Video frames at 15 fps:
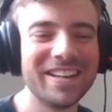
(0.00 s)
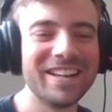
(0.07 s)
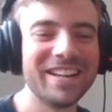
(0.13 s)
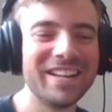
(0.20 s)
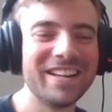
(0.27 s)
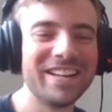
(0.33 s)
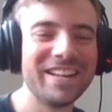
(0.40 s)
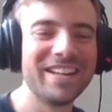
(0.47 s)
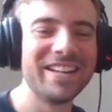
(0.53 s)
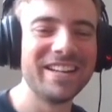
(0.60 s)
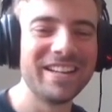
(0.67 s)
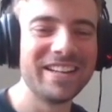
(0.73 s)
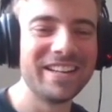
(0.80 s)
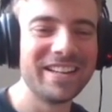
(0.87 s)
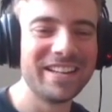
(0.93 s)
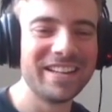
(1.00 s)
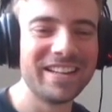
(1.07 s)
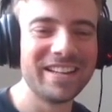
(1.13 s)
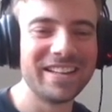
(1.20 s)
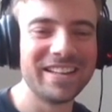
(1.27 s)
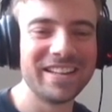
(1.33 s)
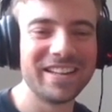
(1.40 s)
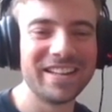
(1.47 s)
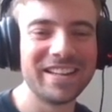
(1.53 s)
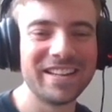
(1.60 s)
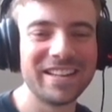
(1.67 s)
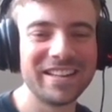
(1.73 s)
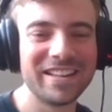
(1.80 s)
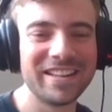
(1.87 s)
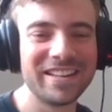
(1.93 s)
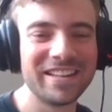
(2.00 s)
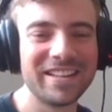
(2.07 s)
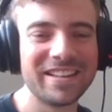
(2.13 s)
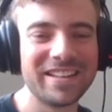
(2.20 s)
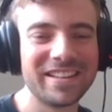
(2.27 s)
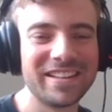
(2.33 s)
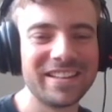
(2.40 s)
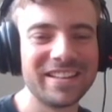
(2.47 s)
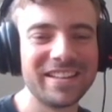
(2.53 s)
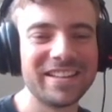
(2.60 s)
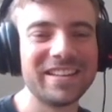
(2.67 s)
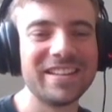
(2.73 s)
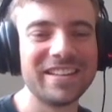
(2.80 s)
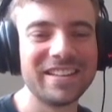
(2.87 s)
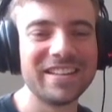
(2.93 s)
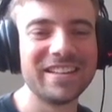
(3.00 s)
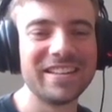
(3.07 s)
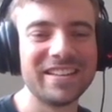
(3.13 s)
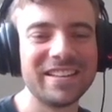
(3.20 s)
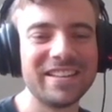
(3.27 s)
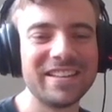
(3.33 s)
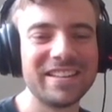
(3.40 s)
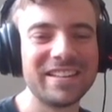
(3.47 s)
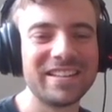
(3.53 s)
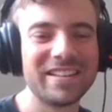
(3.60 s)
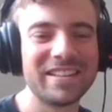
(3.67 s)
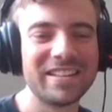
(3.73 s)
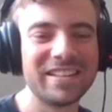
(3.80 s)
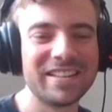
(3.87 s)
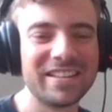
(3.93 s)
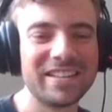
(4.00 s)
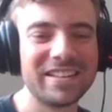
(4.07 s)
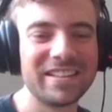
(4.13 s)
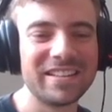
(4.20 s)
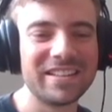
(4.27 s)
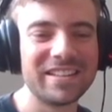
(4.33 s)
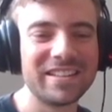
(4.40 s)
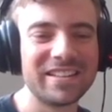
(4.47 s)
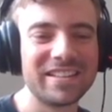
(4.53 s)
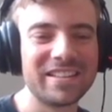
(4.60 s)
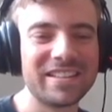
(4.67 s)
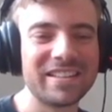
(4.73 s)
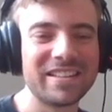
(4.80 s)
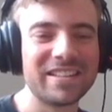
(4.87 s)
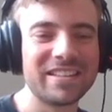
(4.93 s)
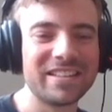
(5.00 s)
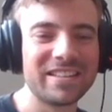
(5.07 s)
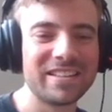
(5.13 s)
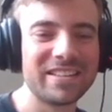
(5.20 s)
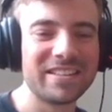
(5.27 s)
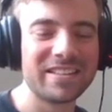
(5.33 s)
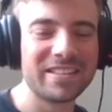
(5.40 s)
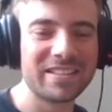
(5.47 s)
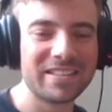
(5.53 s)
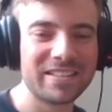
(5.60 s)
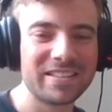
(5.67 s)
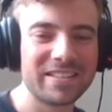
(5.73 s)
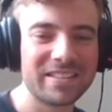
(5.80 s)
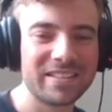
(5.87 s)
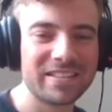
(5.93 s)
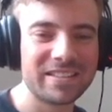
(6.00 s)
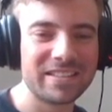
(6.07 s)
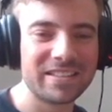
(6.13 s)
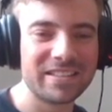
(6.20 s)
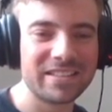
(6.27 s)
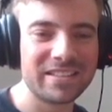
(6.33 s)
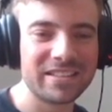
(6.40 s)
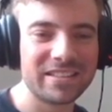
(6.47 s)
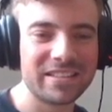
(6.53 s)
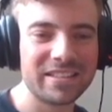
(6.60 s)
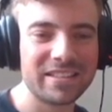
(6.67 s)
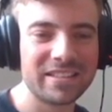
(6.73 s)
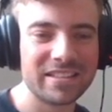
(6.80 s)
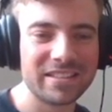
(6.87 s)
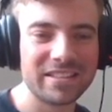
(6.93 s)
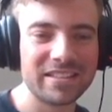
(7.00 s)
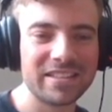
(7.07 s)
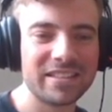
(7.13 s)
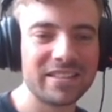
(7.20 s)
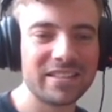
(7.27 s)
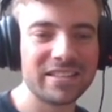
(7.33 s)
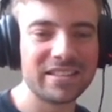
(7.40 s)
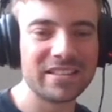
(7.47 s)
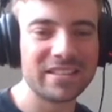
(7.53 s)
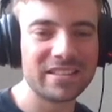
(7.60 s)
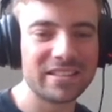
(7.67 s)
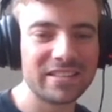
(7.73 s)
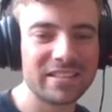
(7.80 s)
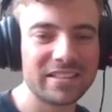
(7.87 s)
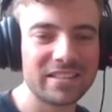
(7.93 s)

The person shown says nothing.